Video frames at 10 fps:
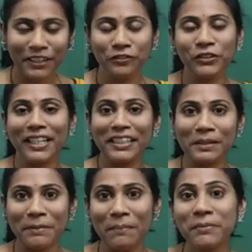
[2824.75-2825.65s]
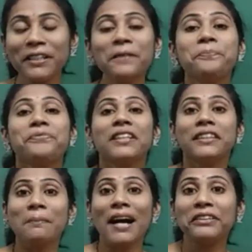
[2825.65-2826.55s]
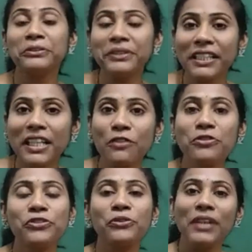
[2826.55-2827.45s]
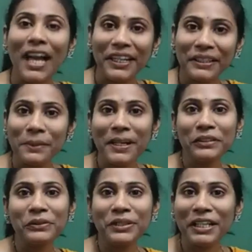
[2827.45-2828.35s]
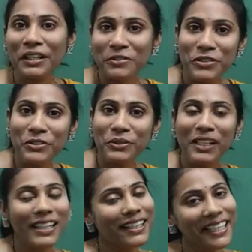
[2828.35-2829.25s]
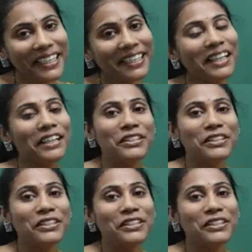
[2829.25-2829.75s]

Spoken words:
If you can remember the Marconi-Cauchy rule, anti-Marconi-Cauchy rule, right?